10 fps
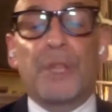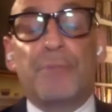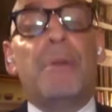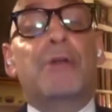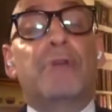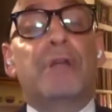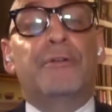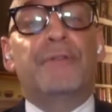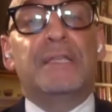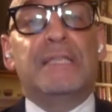
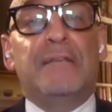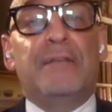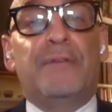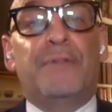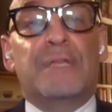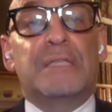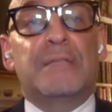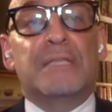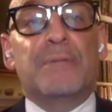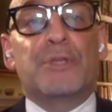moderator this evening for
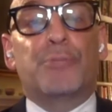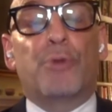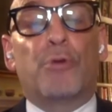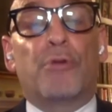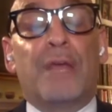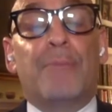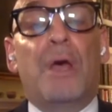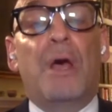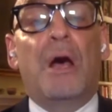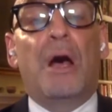this special program
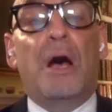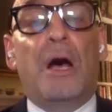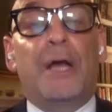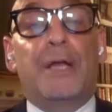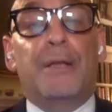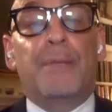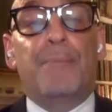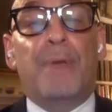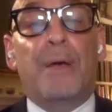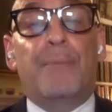on
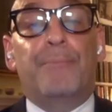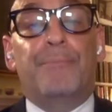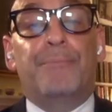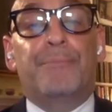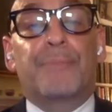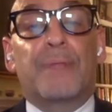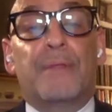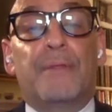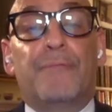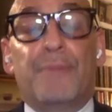
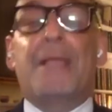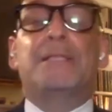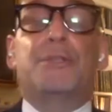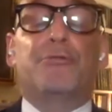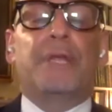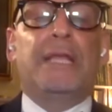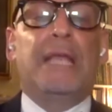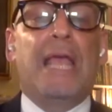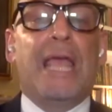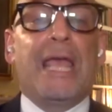Freemasonry
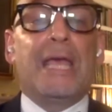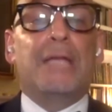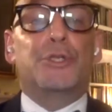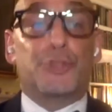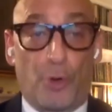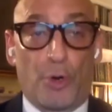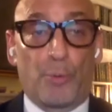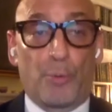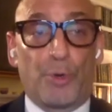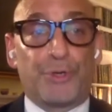and Star
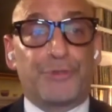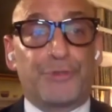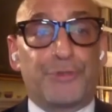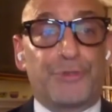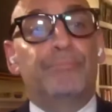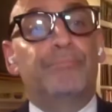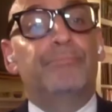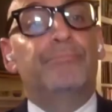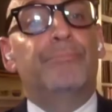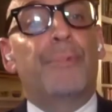Wars.
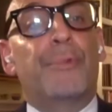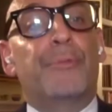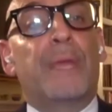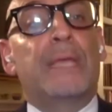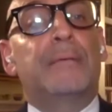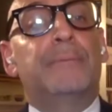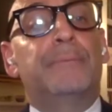Brother Mike.